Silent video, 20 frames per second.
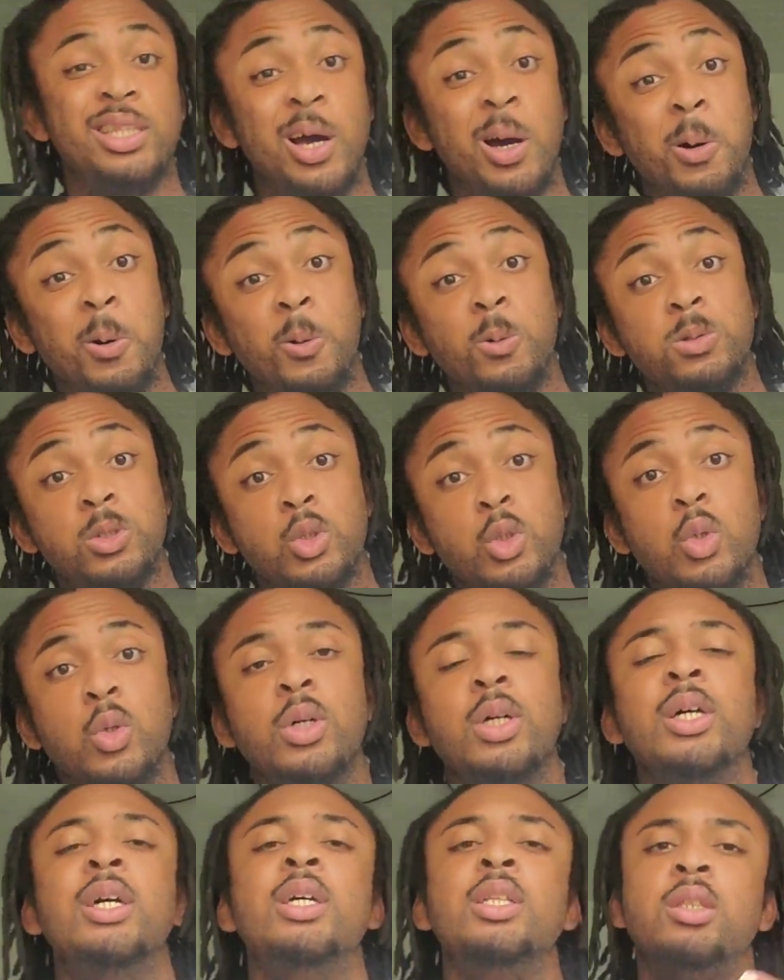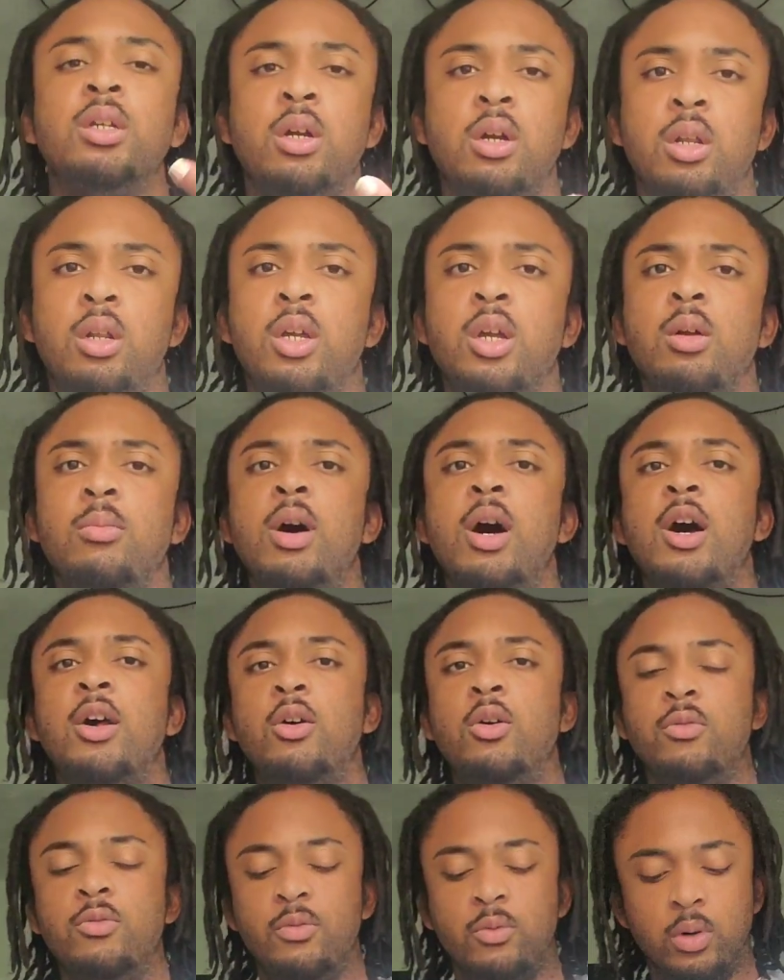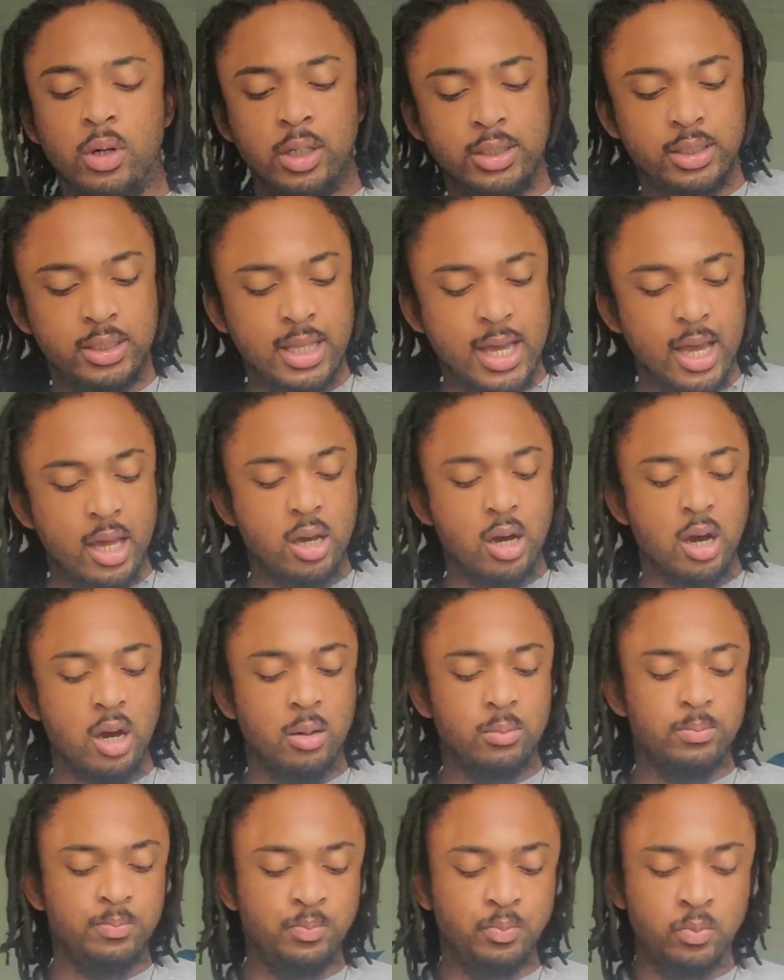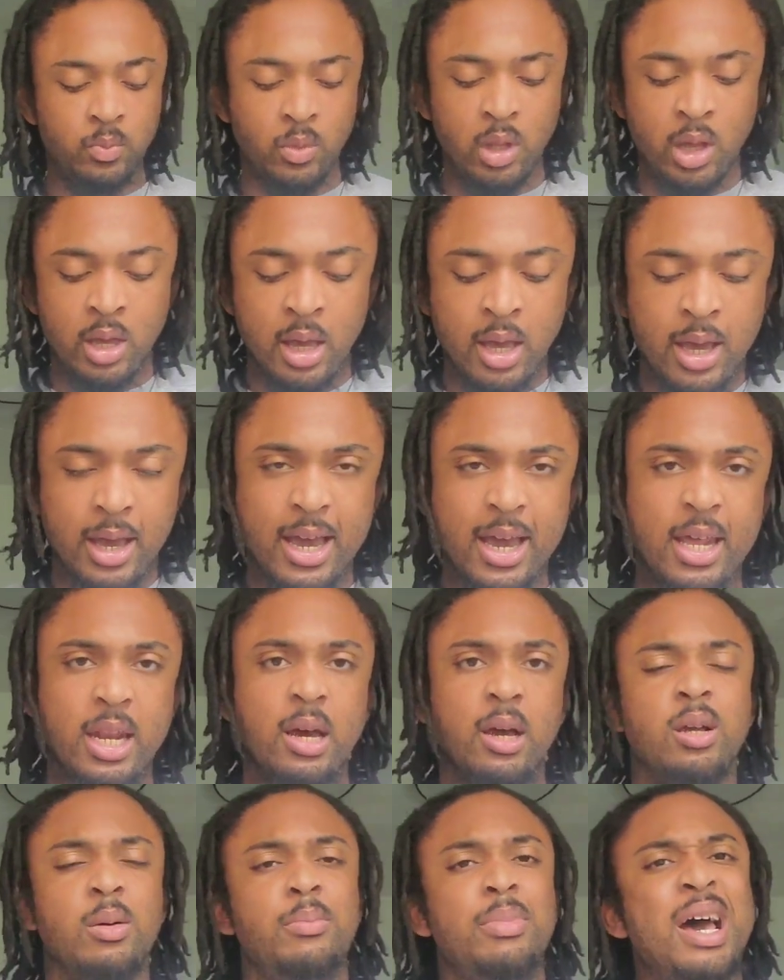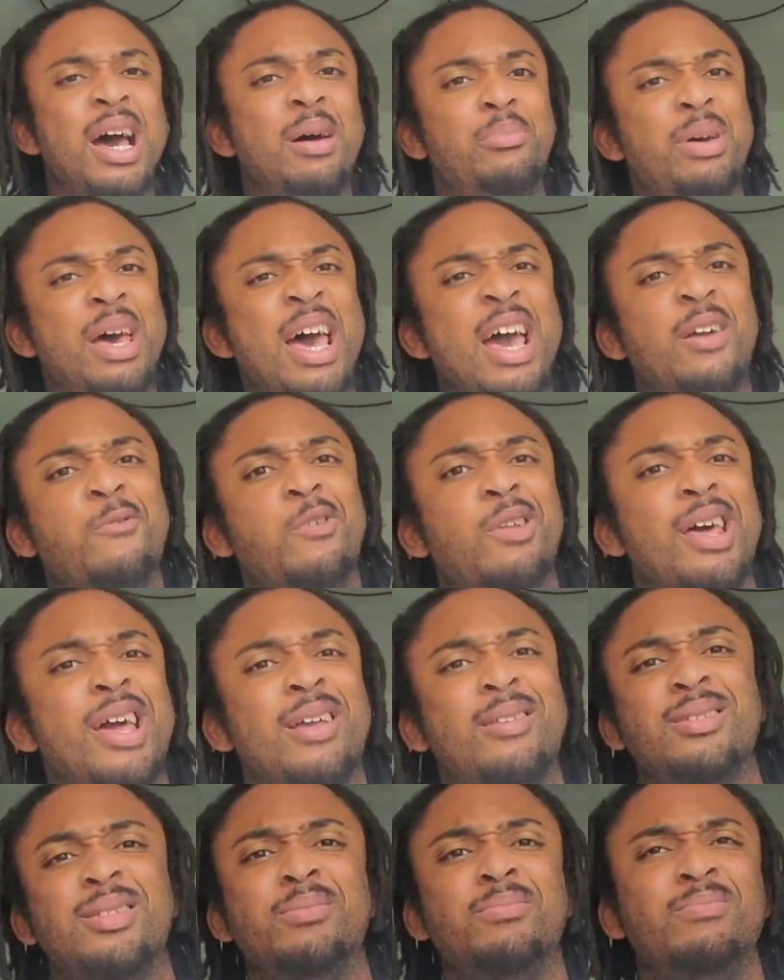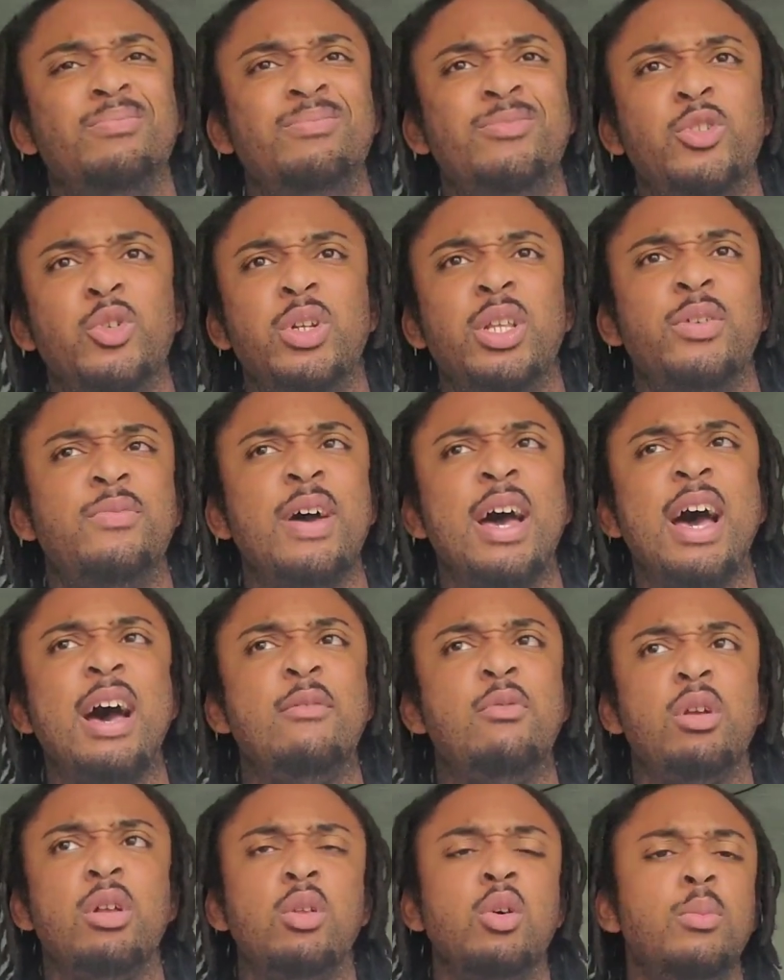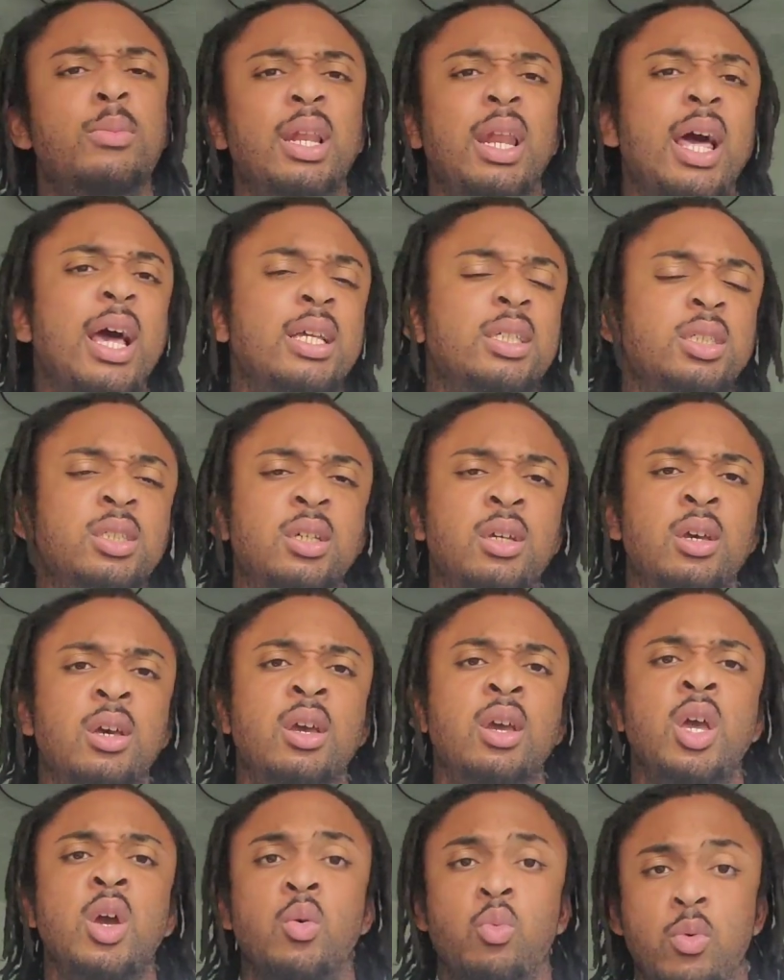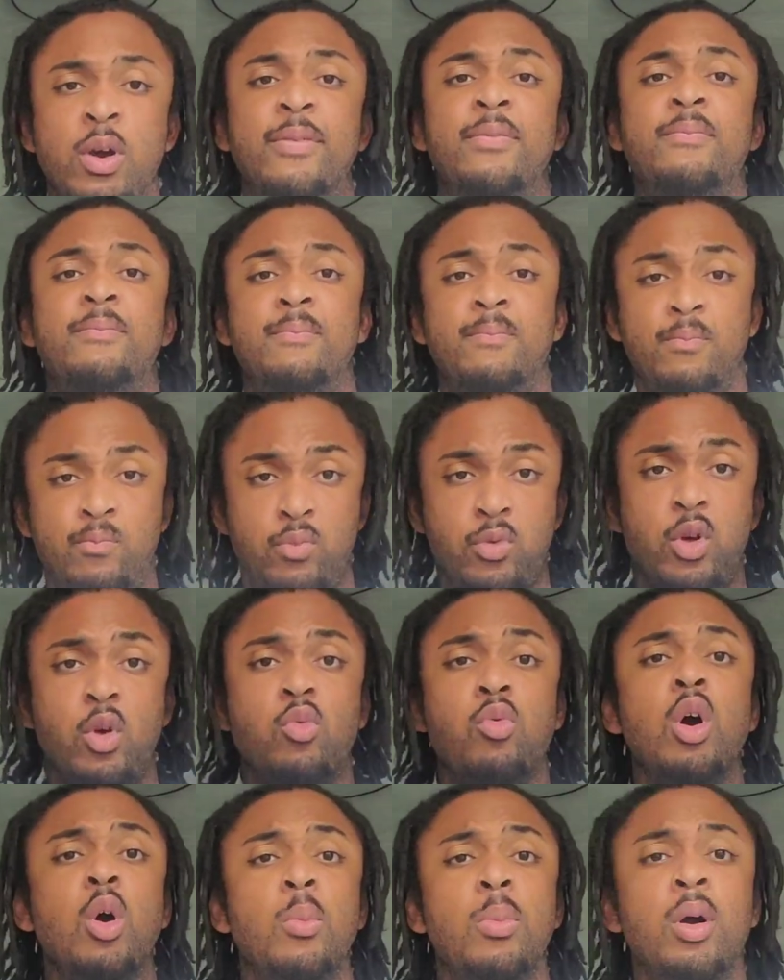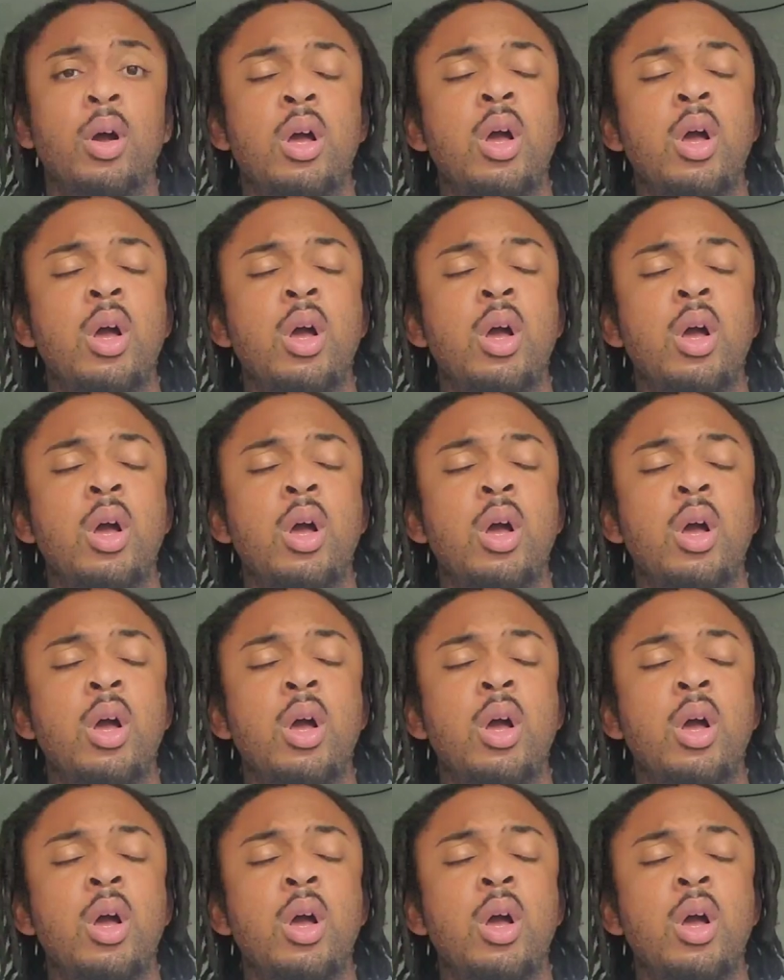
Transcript: the old school, the earlier model ones that come in a combined pack for like 25 or a little bit less with the rope.